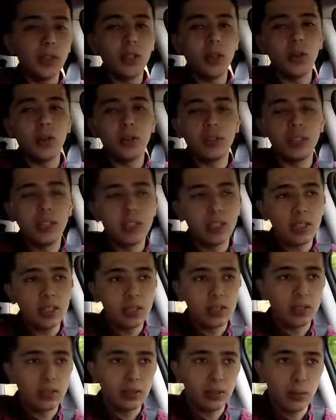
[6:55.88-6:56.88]
Even though
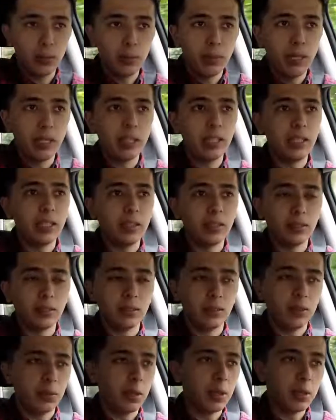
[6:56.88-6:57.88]
this is a
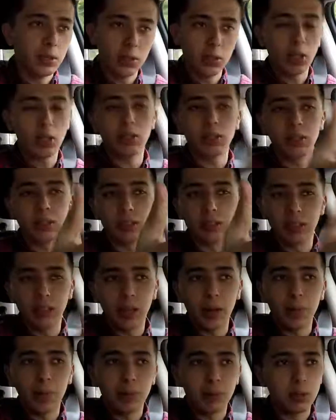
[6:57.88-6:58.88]
Mini, it's not
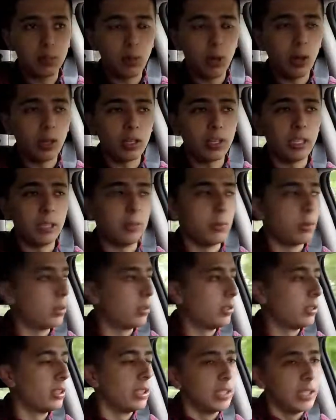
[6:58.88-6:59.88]
that small
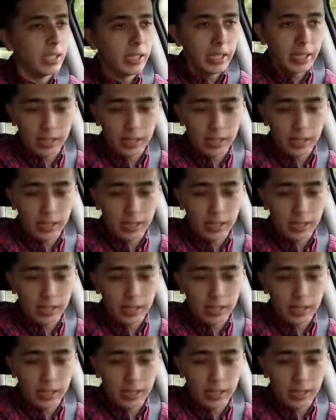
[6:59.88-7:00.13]
anymore.